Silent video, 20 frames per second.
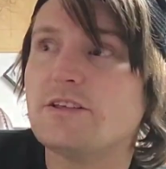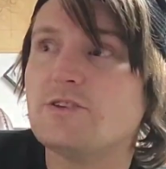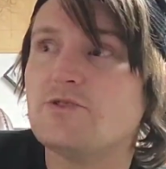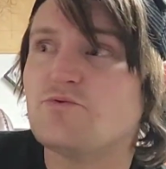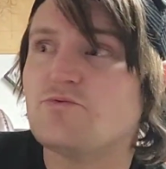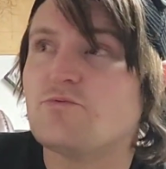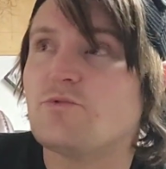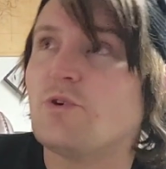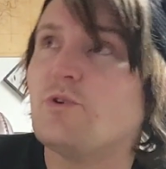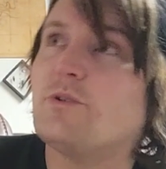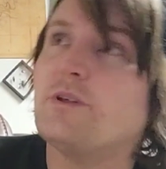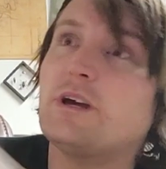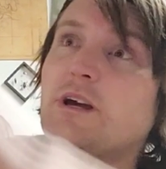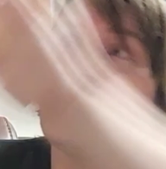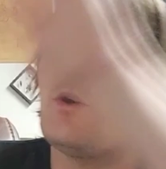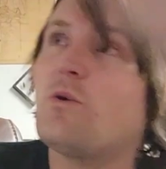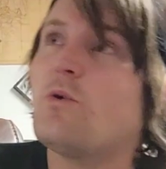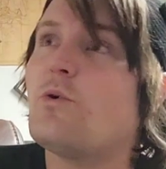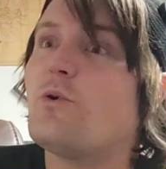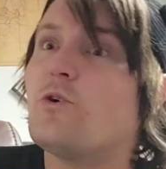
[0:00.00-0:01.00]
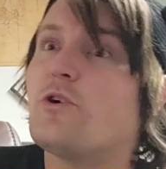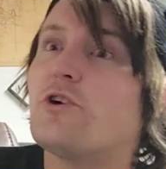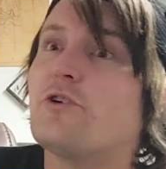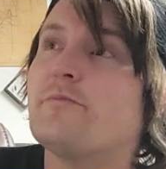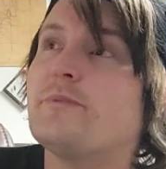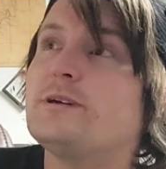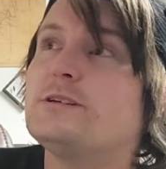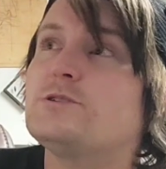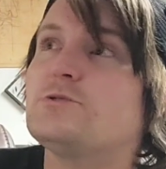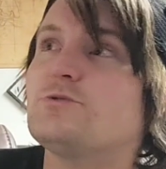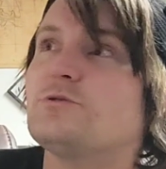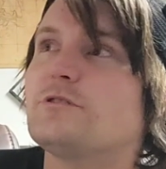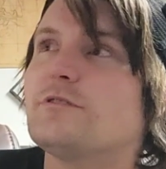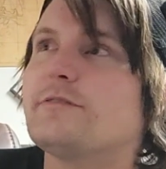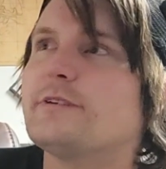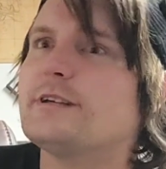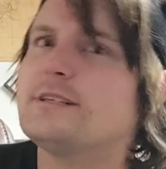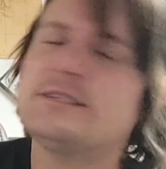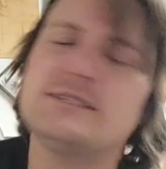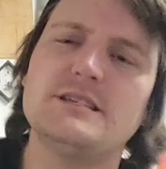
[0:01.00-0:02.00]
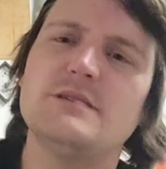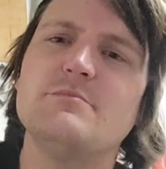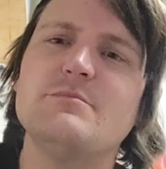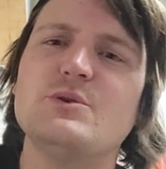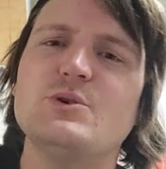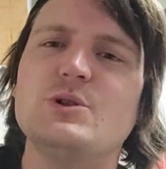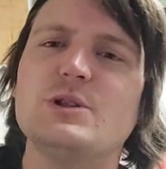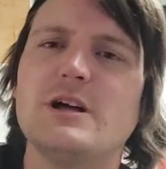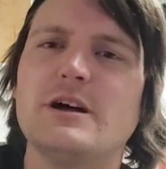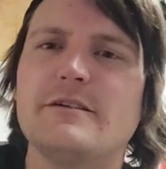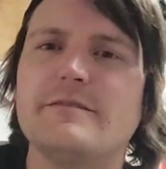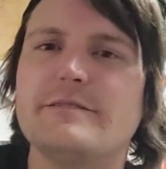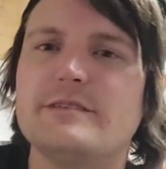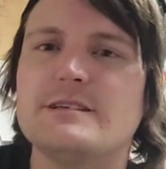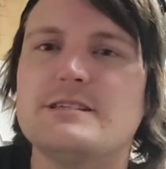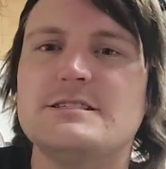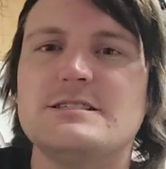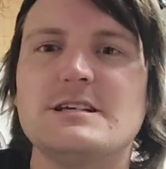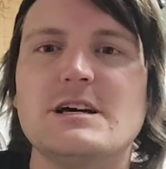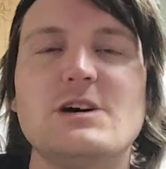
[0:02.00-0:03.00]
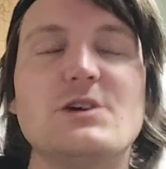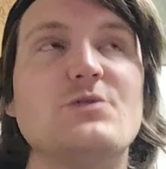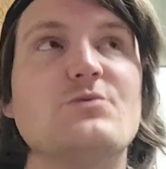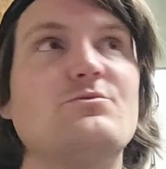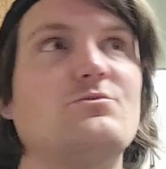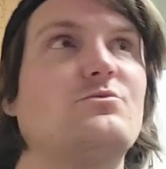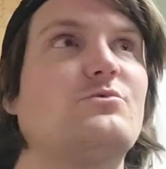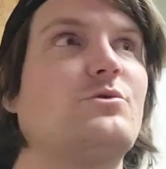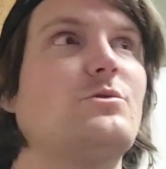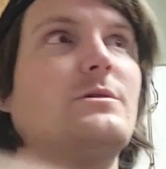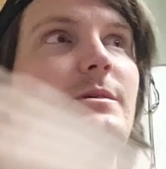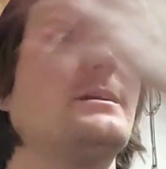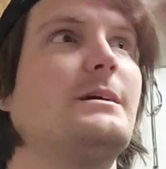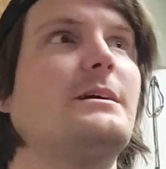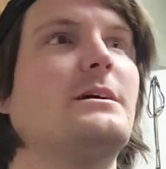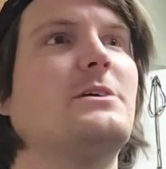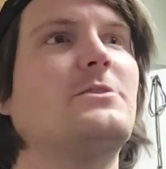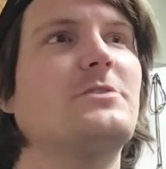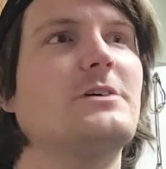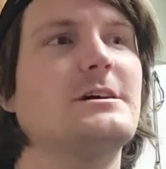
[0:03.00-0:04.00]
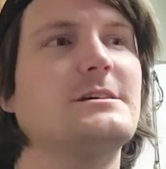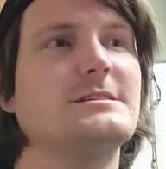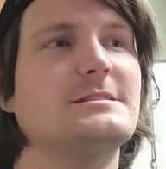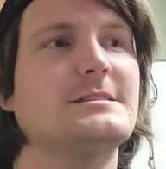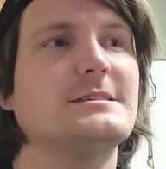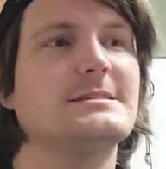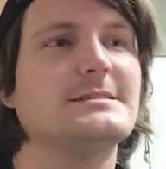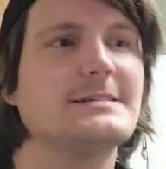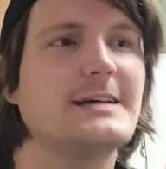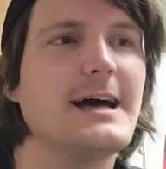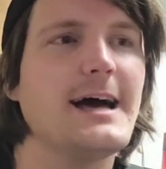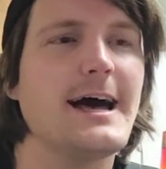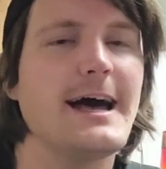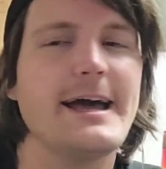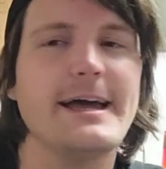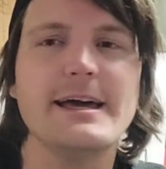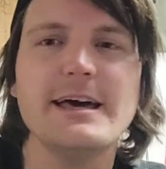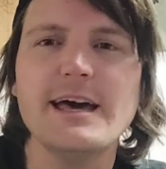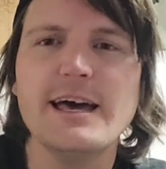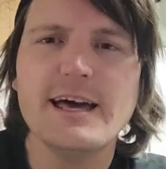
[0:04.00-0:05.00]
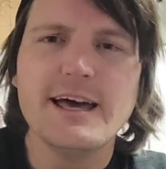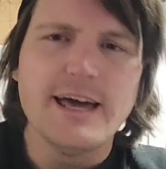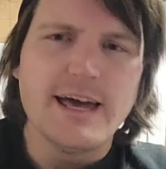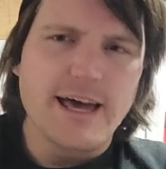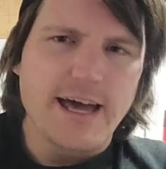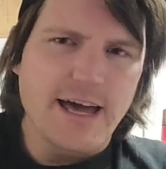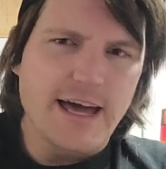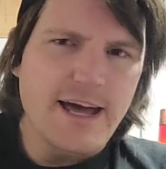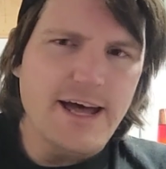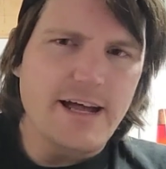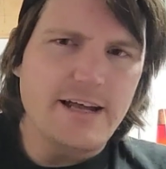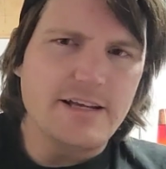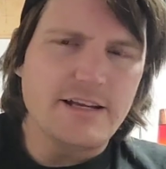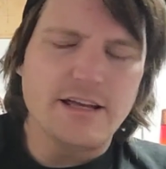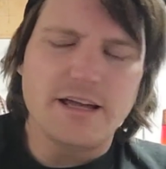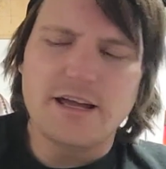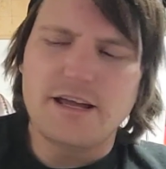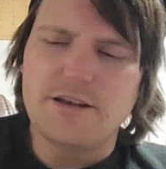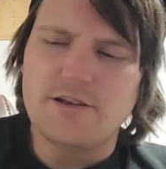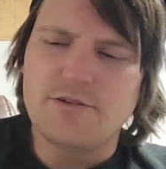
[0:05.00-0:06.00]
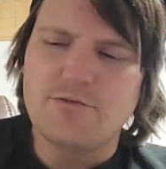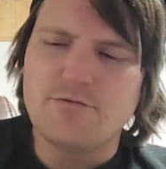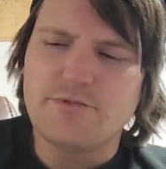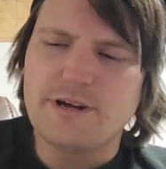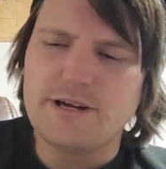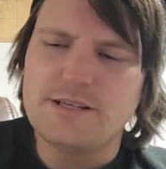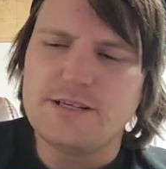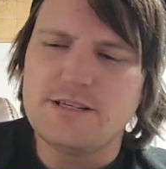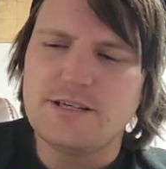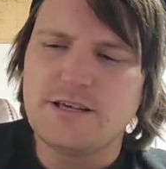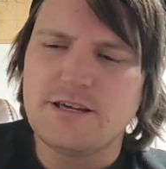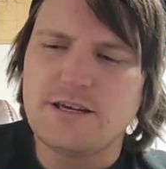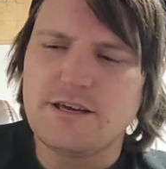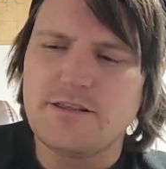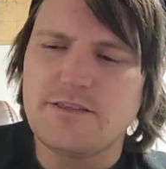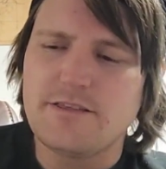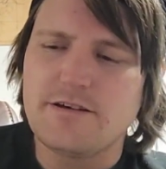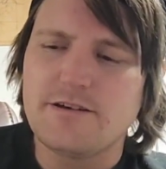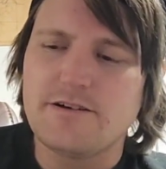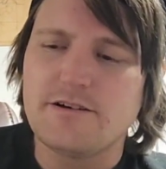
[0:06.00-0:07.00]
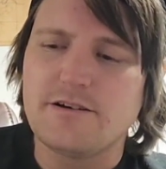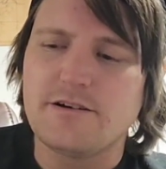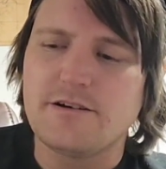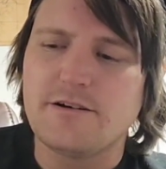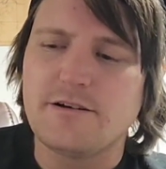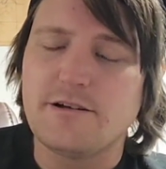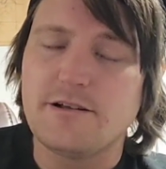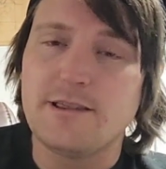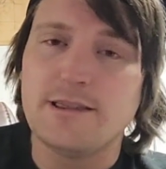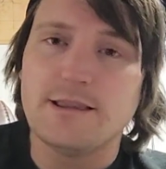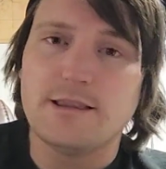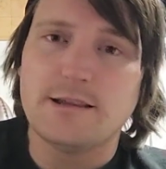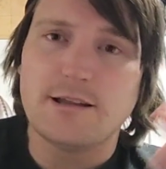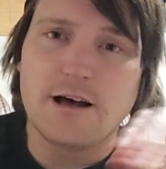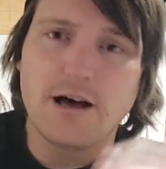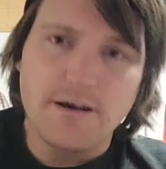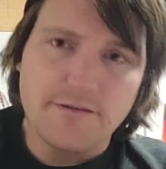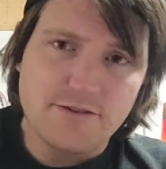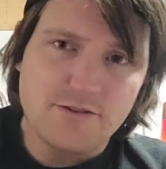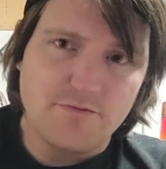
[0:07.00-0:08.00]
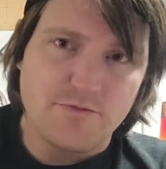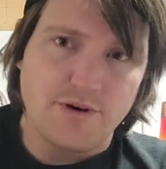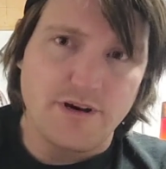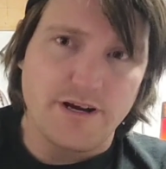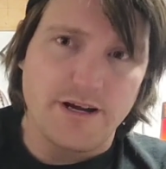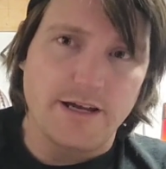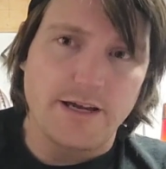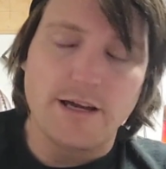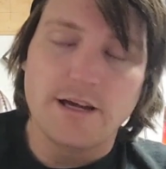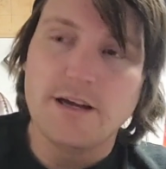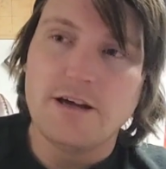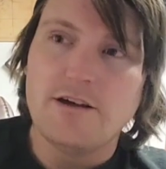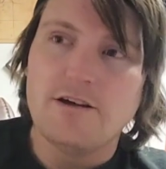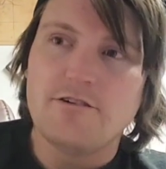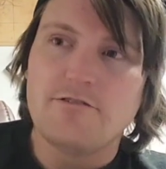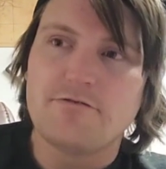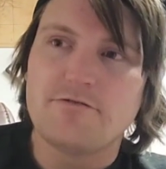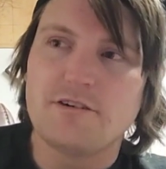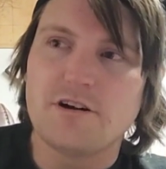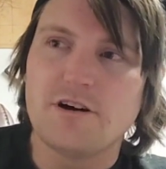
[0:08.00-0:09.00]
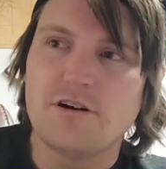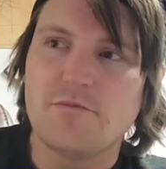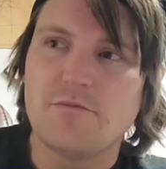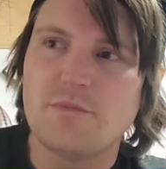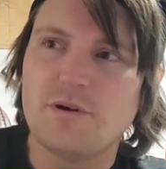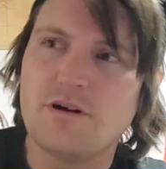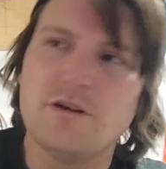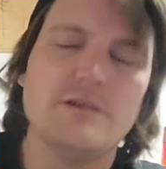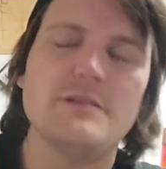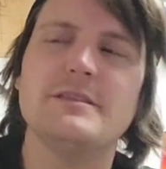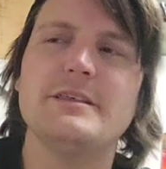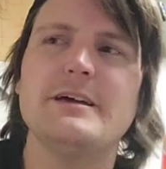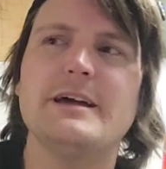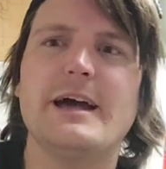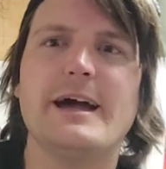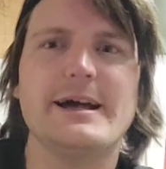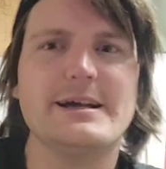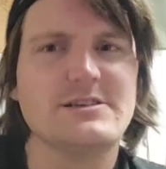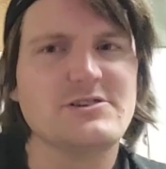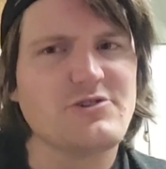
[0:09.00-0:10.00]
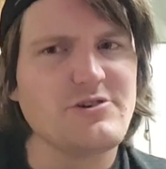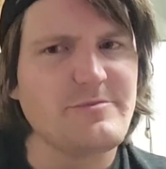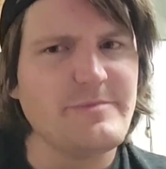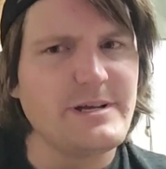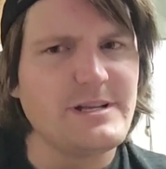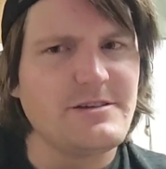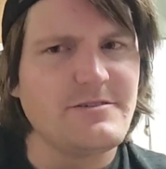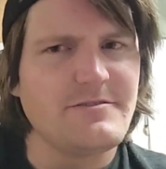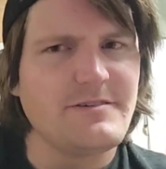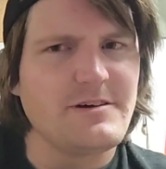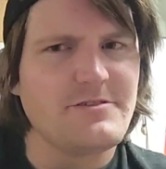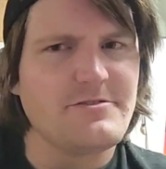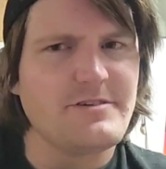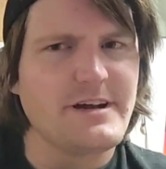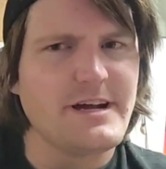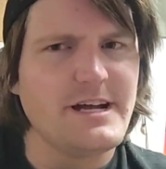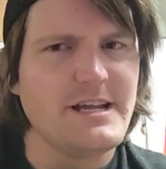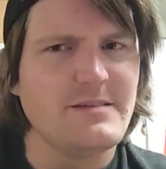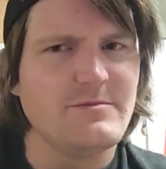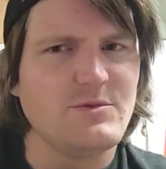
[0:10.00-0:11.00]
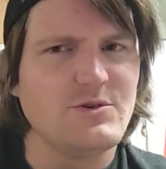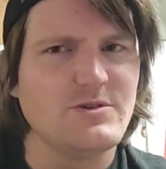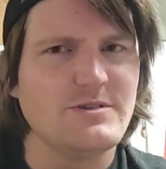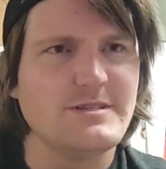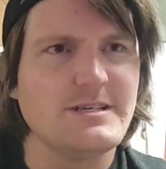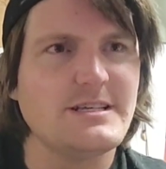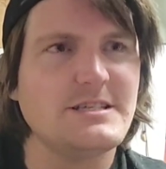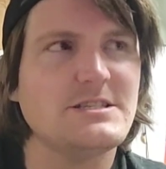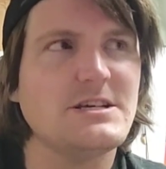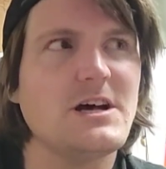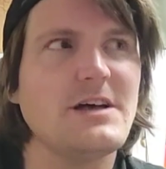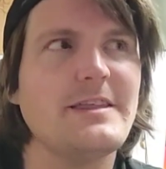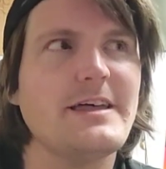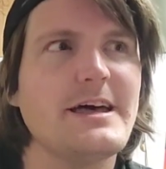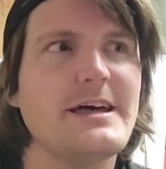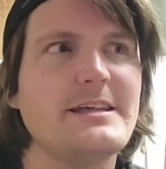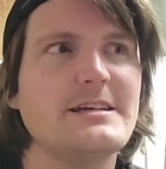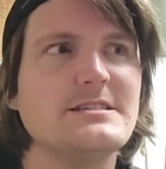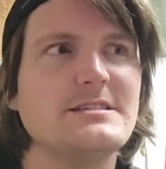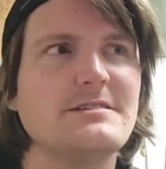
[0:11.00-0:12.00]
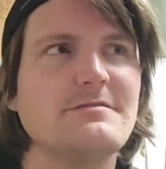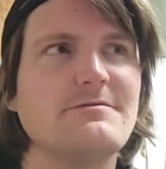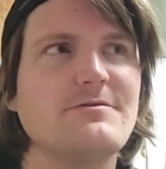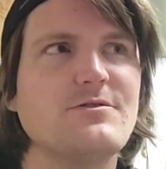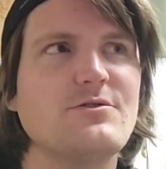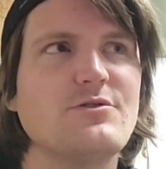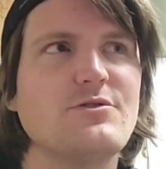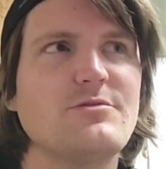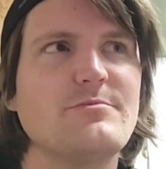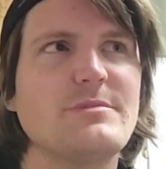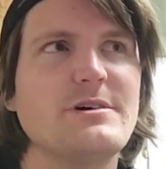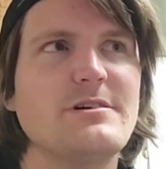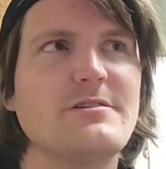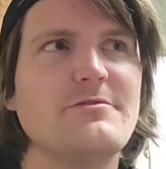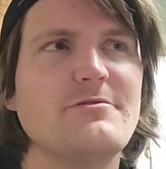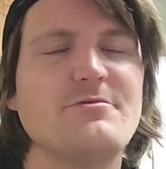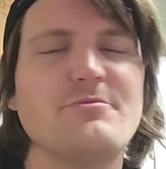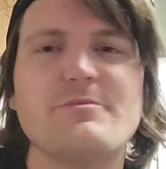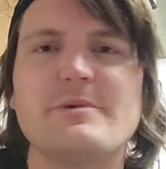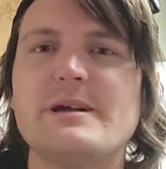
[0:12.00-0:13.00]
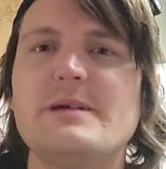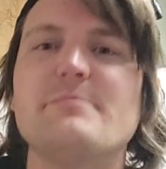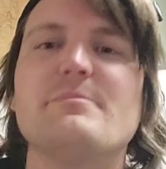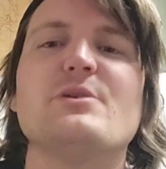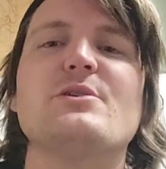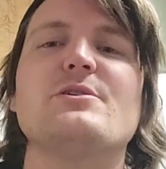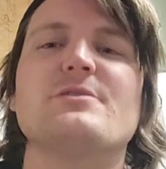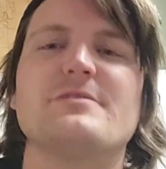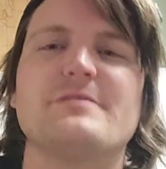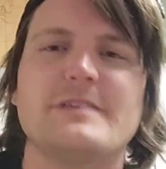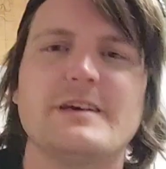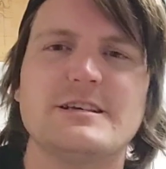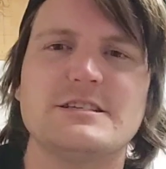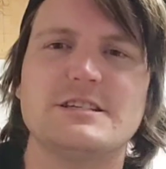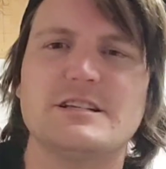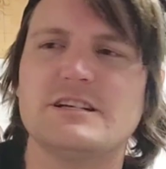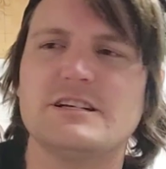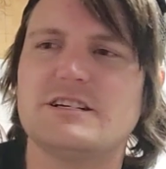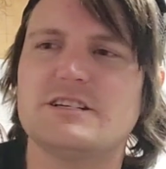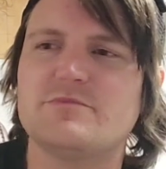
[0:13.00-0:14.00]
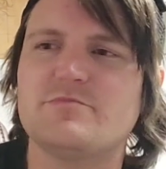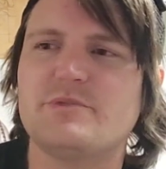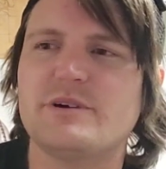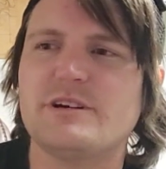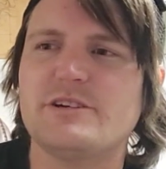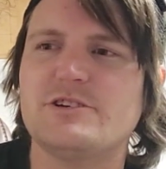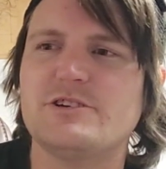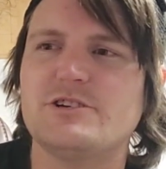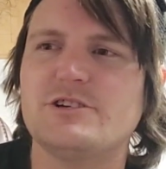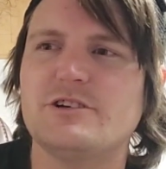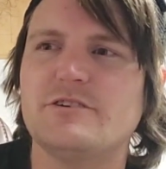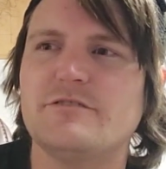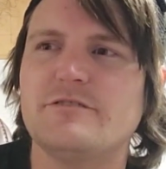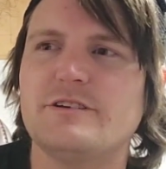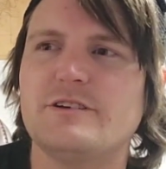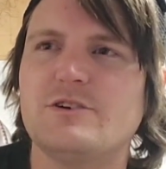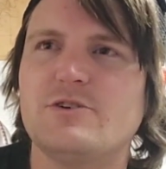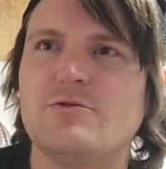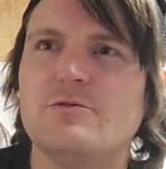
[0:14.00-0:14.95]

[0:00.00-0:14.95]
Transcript: this rolling orb as sort of a symbol of the sun rolling across the sky, and in raising their offspring from the excrement of other animals, they saw that as a form of rebirth, as an expression of,